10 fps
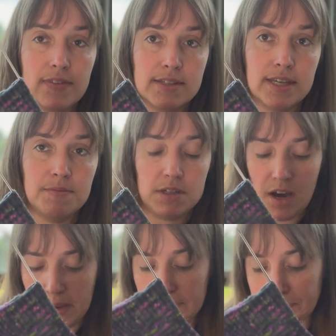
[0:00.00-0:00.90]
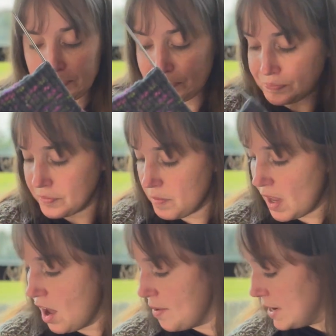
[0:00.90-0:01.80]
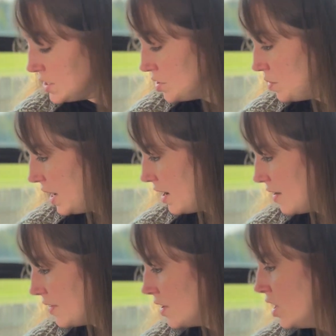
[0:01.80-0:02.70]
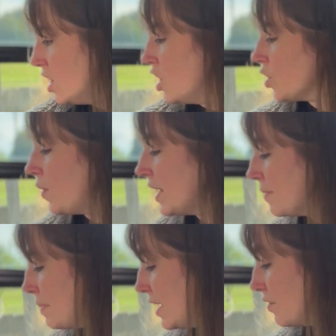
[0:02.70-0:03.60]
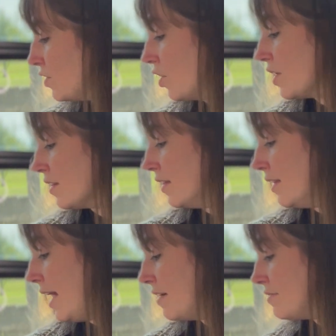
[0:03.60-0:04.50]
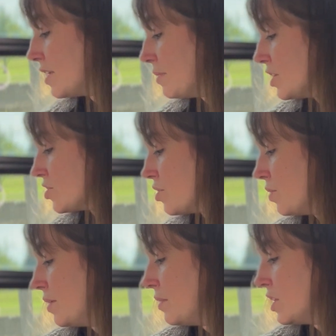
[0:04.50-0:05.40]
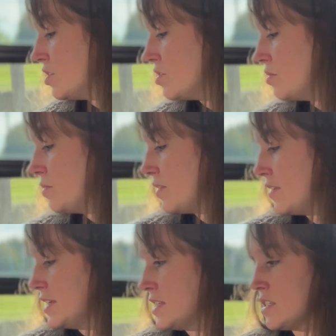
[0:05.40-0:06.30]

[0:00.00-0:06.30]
the same time. I do have quite a bit of yarn left. I'm not sure what I'm going to do with this